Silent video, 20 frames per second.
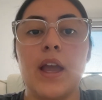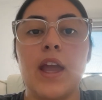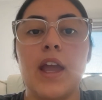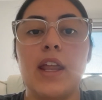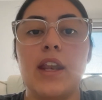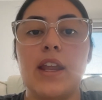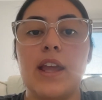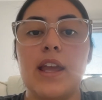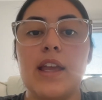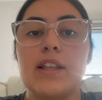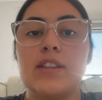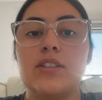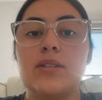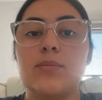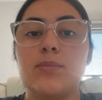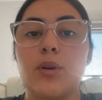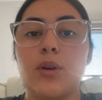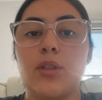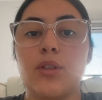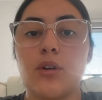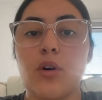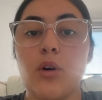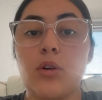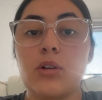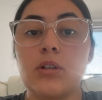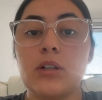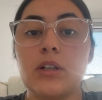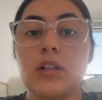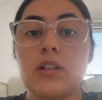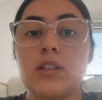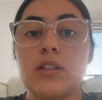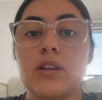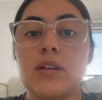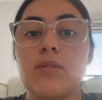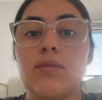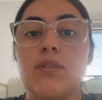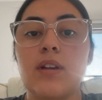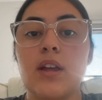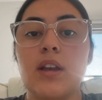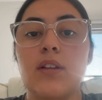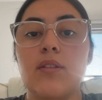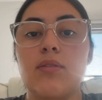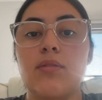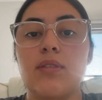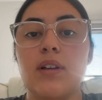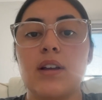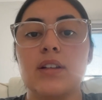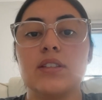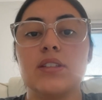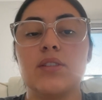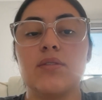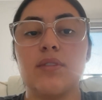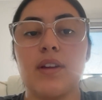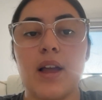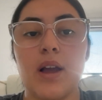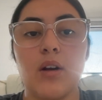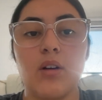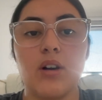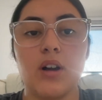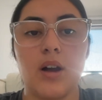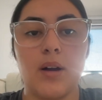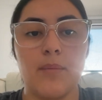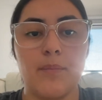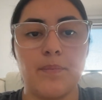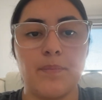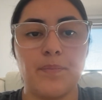enhancing both cognitive and affective outcome.